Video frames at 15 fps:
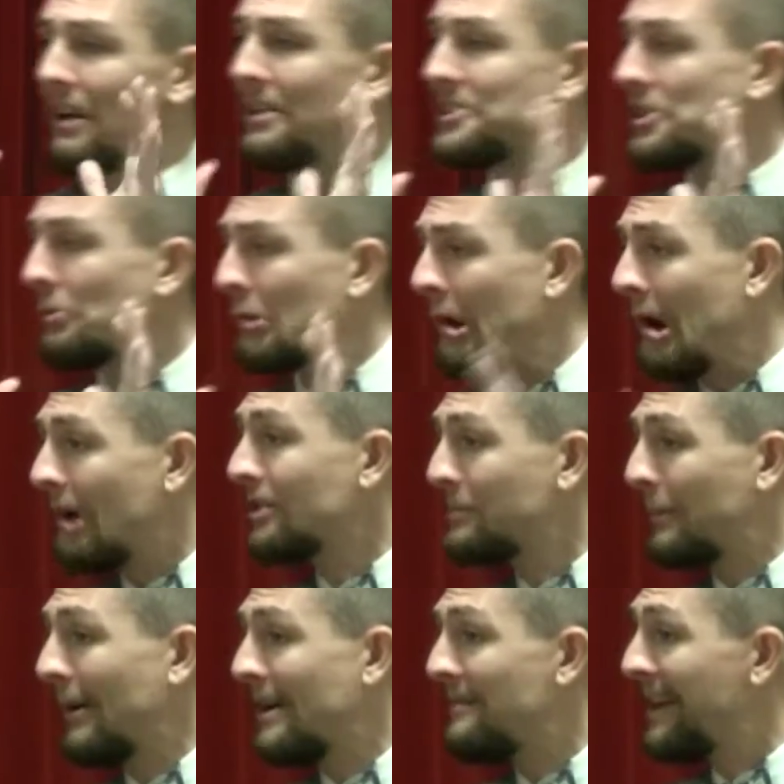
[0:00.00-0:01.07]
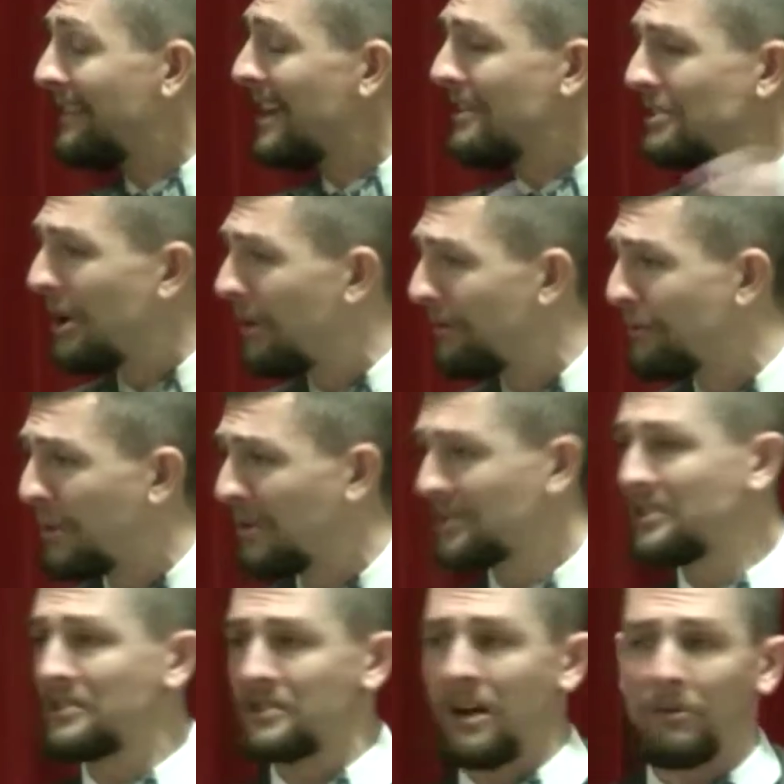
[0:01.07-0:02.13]
Now, is it wrong to pray about that? No, of
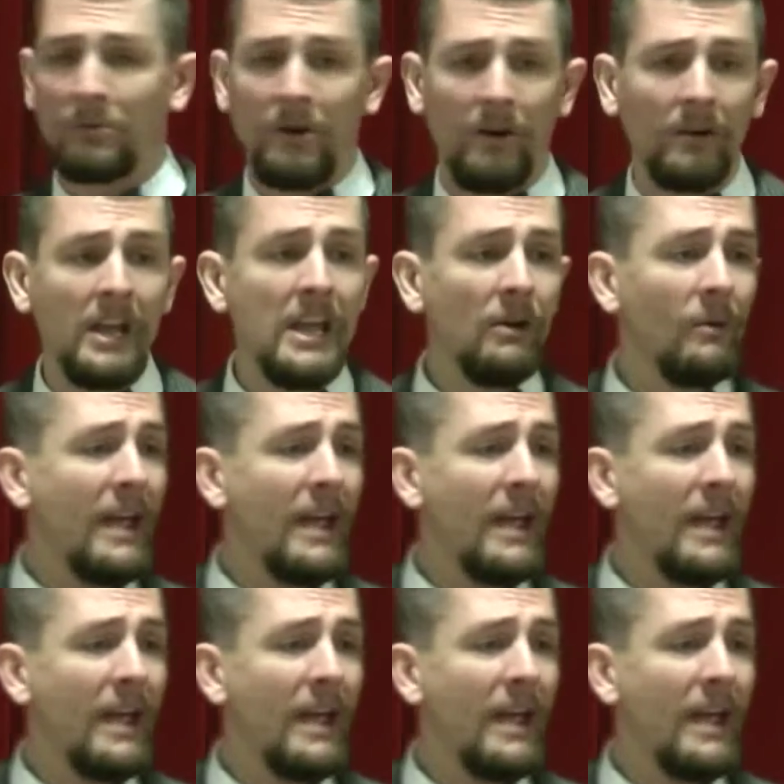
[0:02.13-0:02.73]
course it's not wrong.